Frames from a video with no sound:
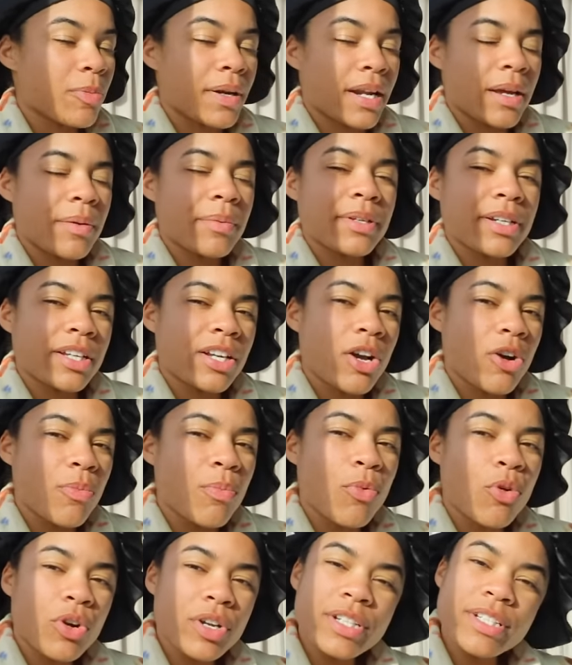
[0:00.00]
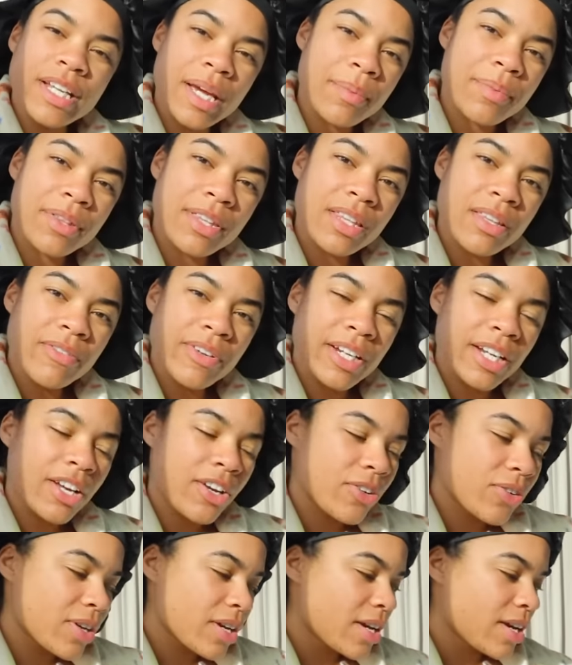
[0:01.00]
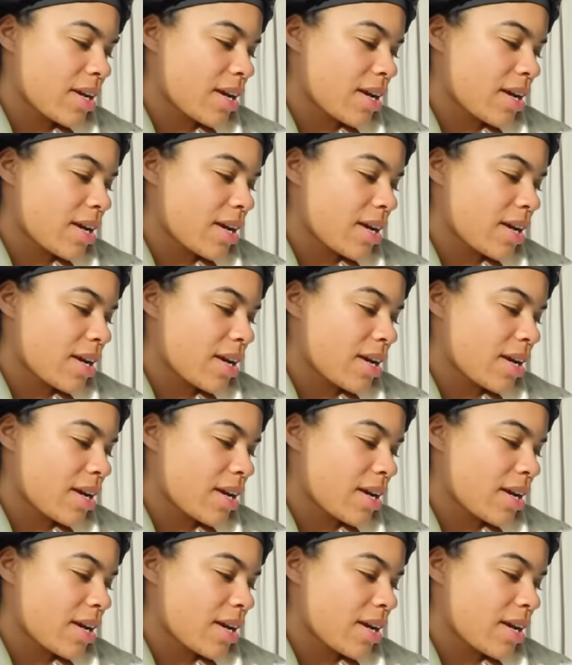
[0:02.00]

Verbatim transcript: but I am gonna go more in depth in the video.